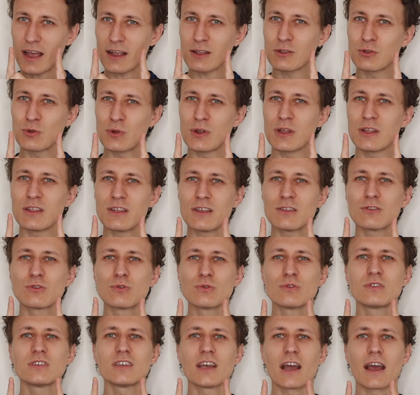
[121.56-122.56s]
actually need
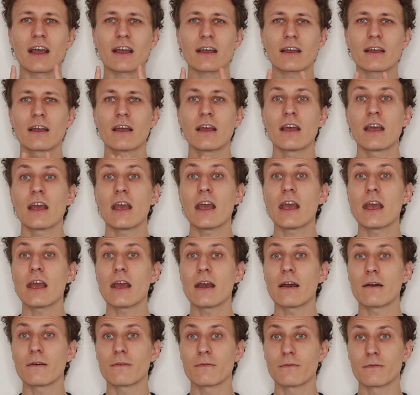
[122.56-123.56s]
to check
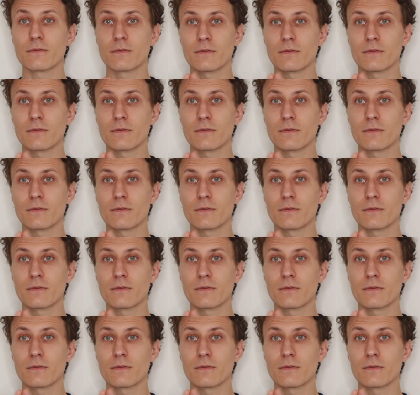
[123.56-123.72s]
if